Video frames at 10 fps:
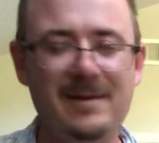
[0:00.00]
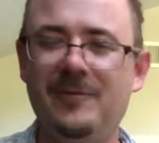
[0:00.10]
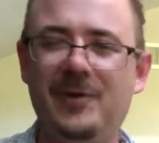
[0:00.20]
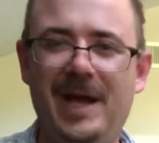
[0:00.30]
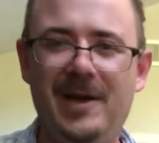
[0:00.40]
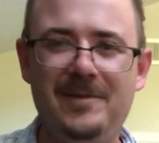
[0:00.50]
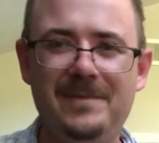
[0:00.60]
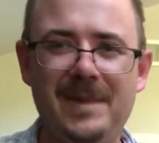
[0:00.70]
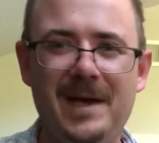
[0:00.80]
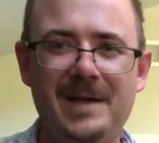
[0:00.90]
for now,
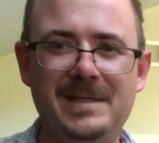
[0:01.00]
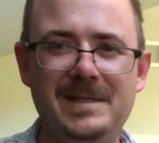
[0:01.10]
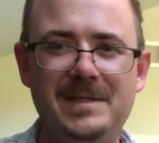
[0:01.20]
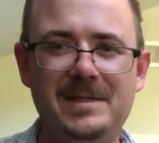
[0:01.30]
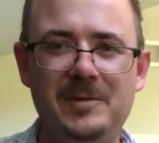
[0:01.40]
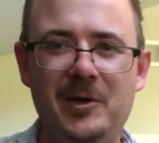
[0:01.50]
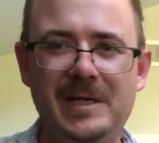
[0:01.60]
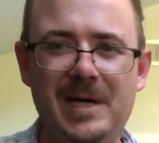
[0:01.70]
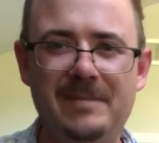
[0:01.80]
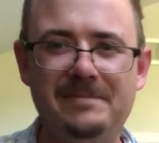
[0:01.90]
this is Yogi
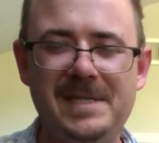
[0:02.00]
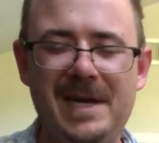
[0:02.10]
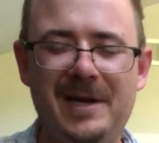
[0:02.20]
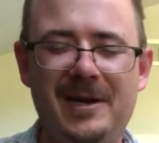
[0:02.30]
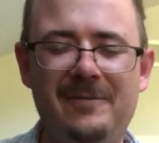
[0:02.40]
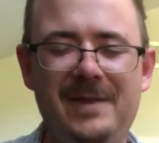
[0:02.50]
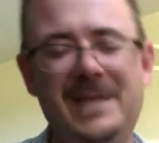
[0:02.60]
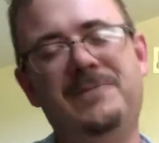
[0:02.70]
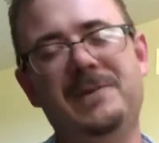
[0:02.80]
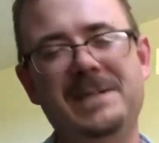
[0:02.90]
Tom signing off.
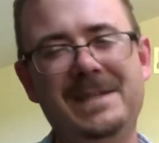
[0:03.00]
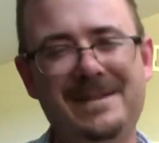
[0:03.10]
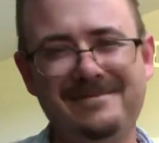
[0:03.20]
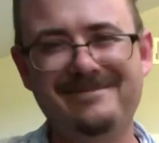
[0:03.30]
Thanks for listening.